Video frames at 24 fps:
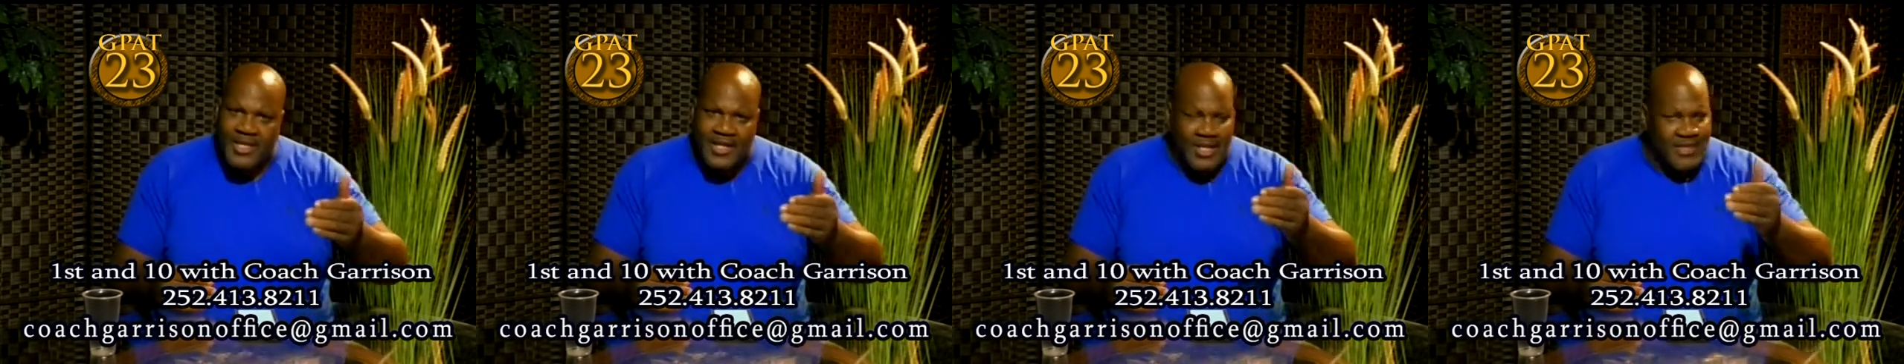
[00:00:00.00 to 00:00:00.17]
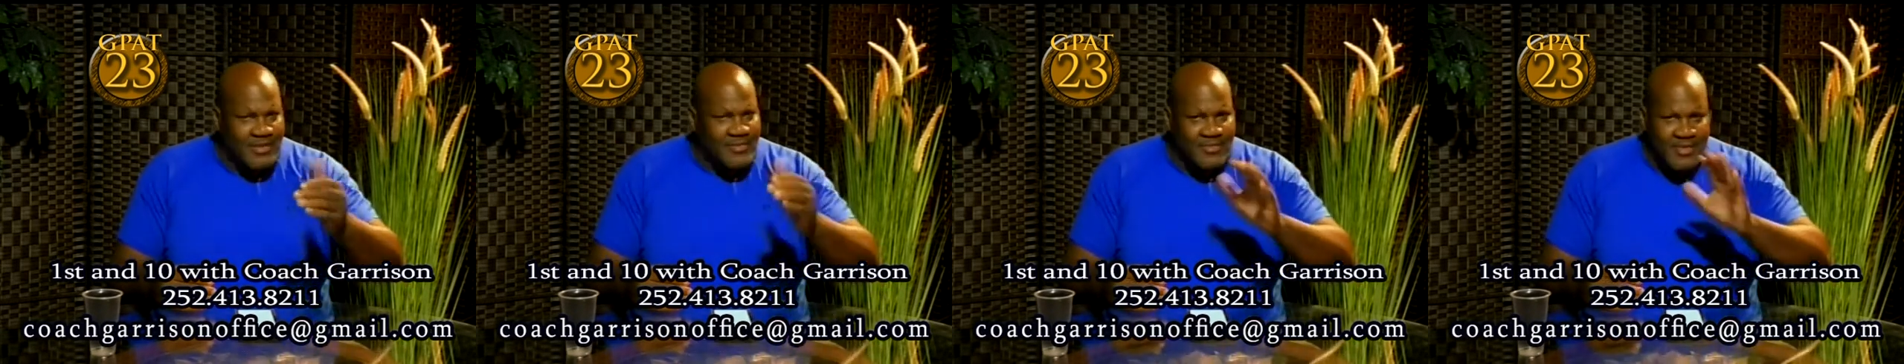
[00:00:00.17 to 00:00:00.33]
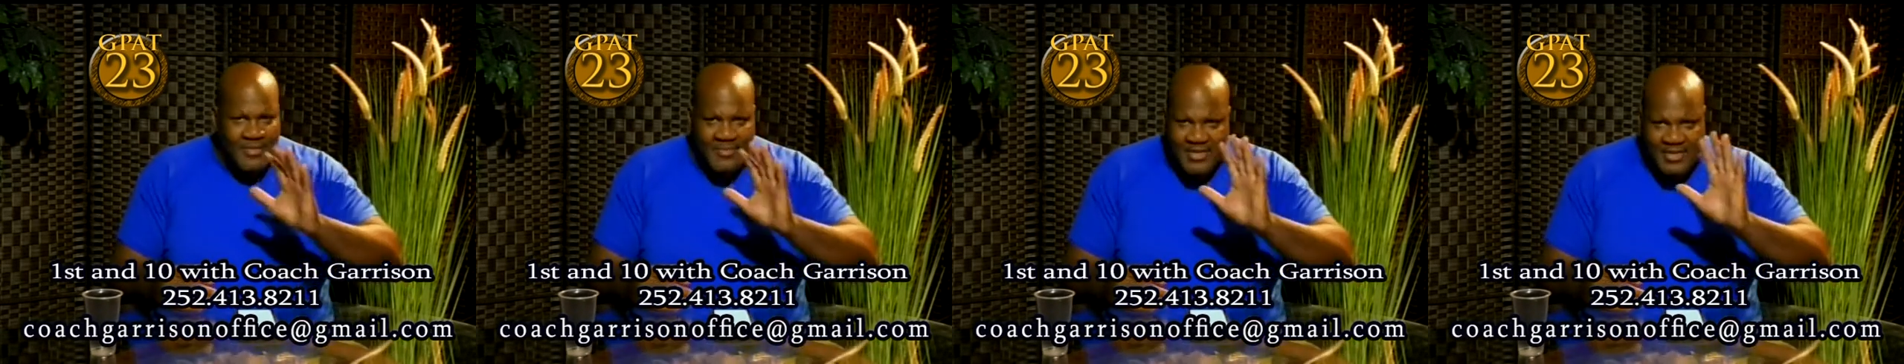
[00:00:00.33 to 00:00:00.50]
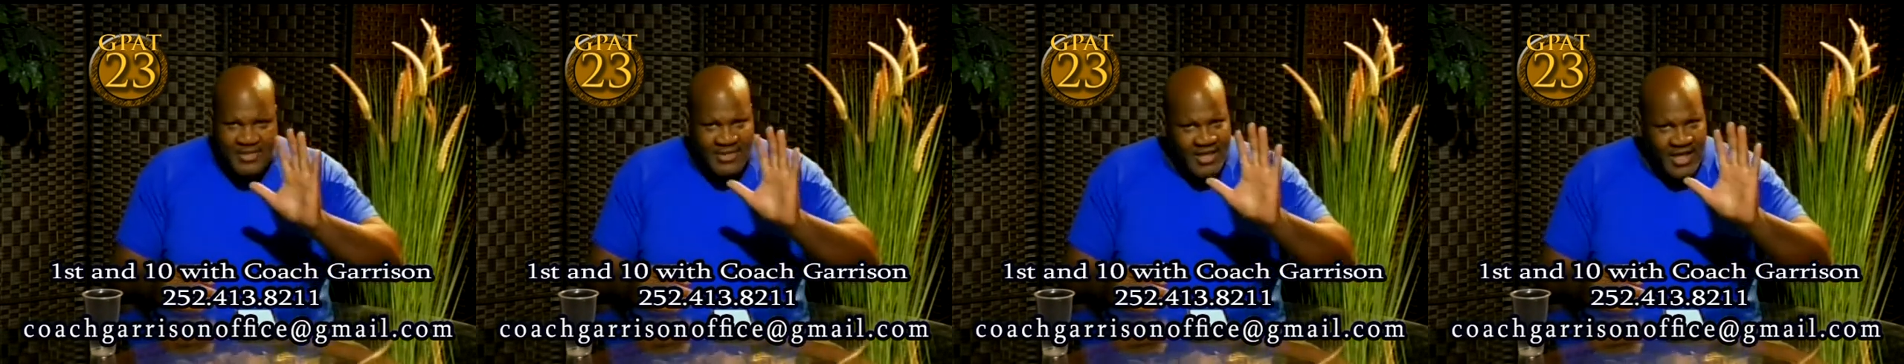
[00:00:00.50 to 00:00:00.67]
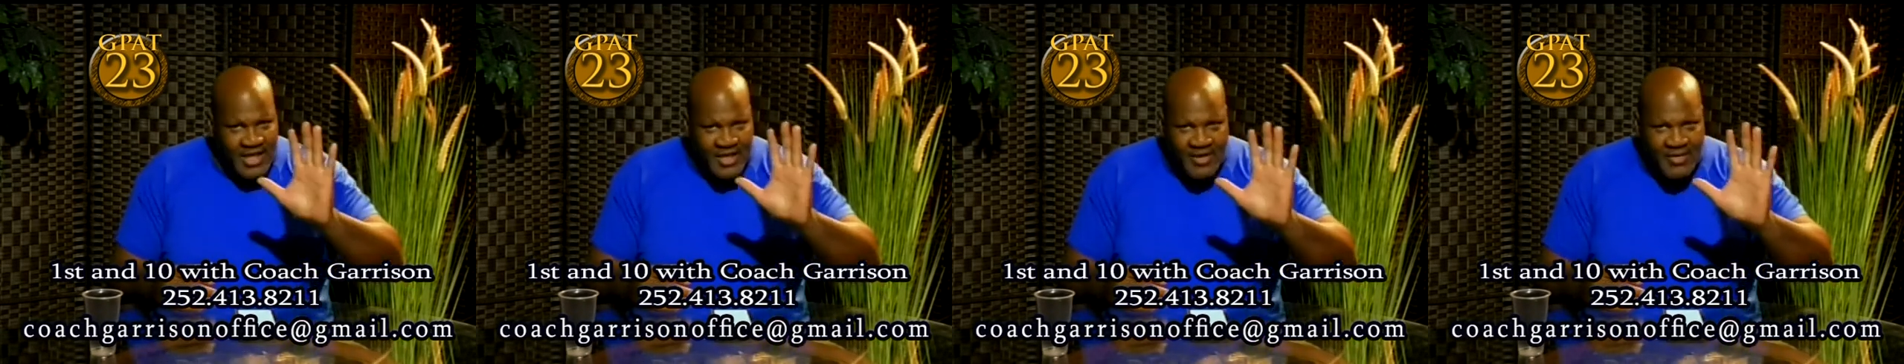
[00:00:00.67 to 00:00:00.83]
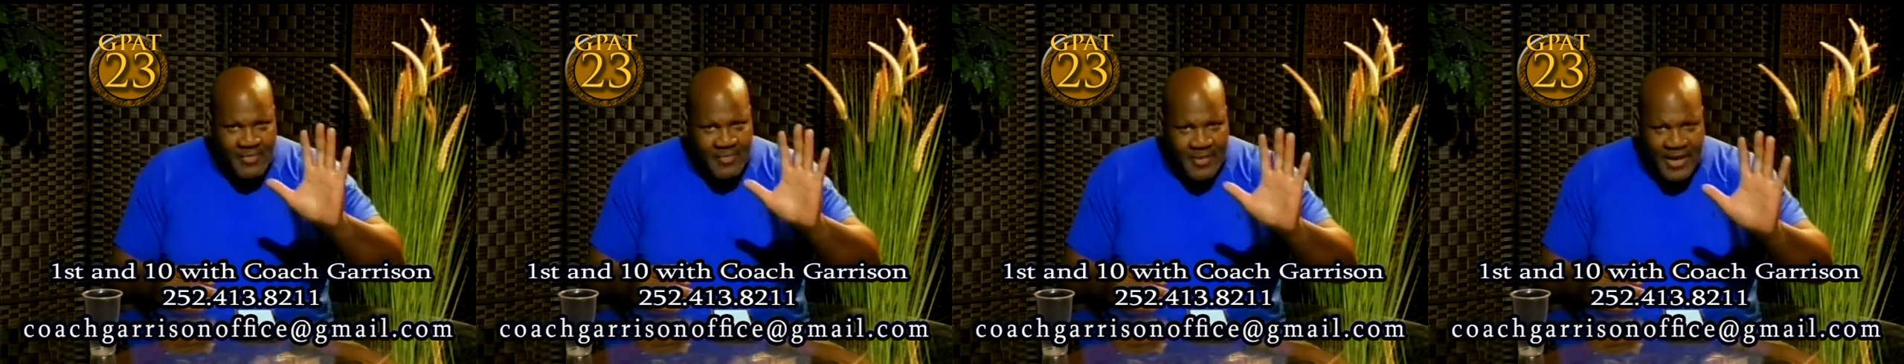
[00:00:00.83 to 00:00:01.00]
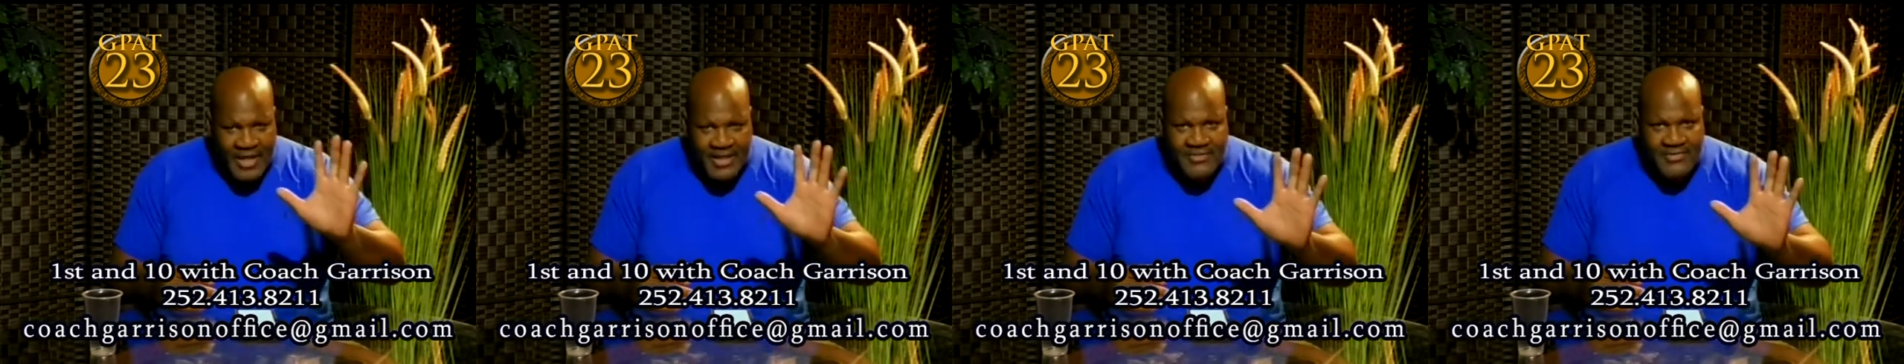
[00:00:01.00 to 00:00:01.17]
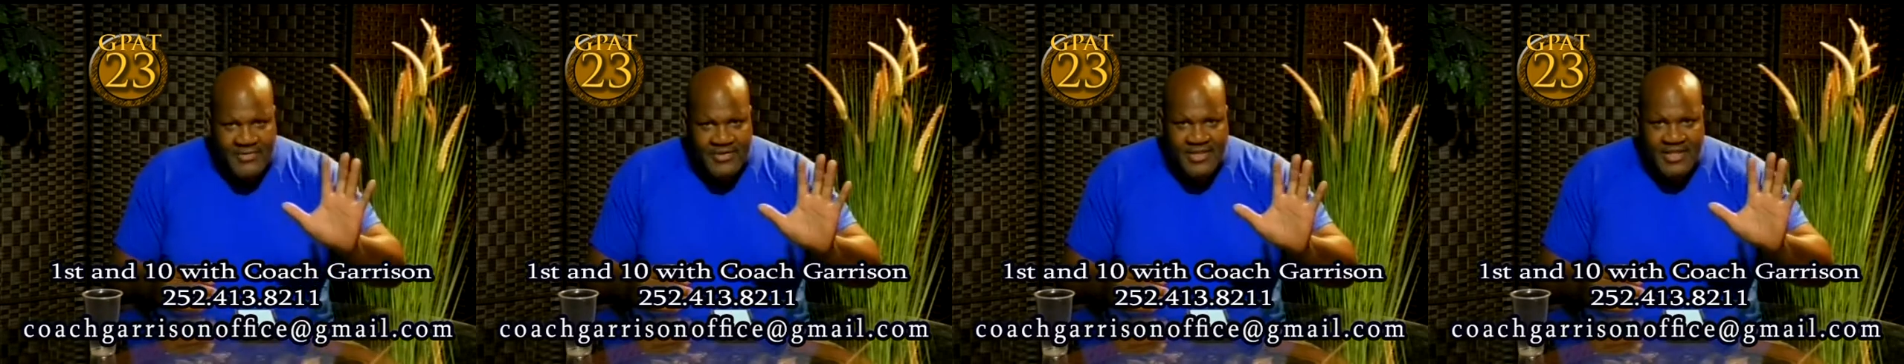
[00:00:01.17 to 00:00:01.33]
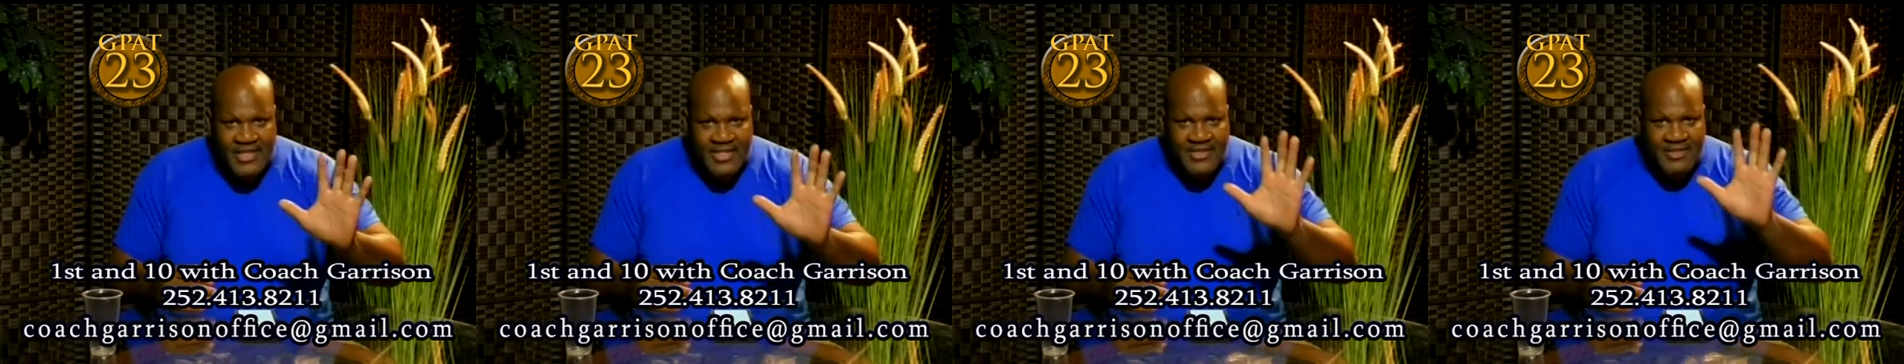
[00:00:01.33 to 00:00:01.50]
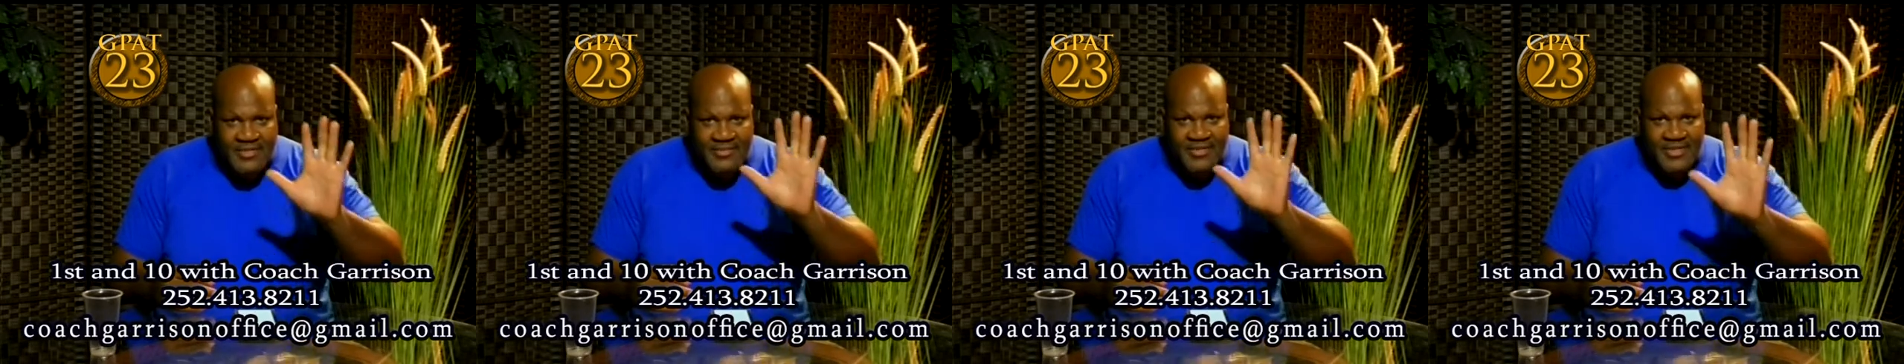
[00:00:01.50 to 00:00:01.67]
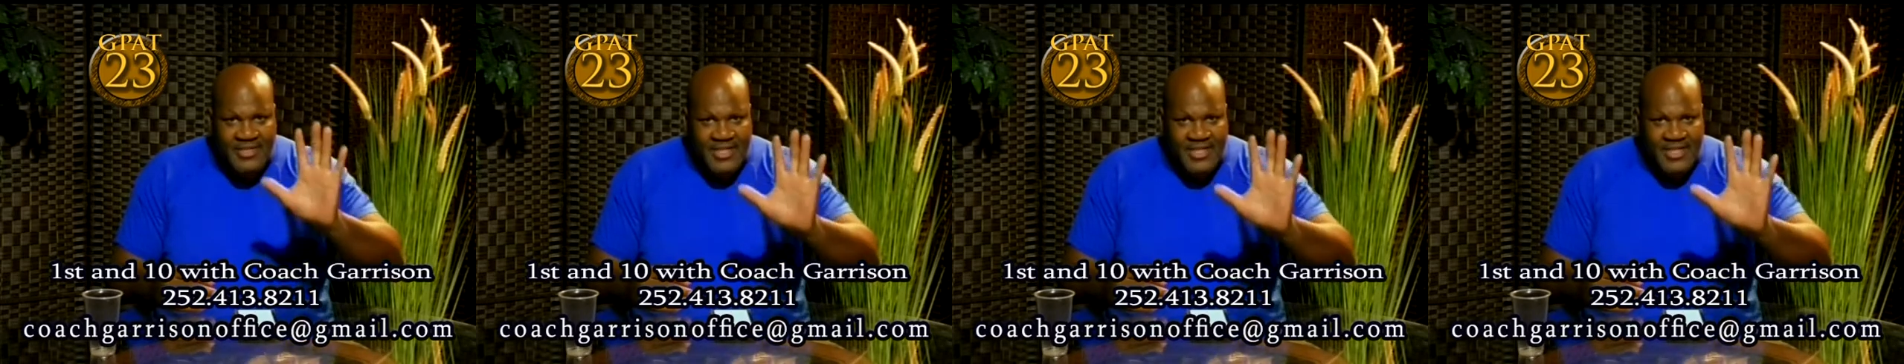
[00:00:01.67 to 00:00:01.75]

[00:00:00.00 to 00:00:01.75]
I'm going to stay on patriotism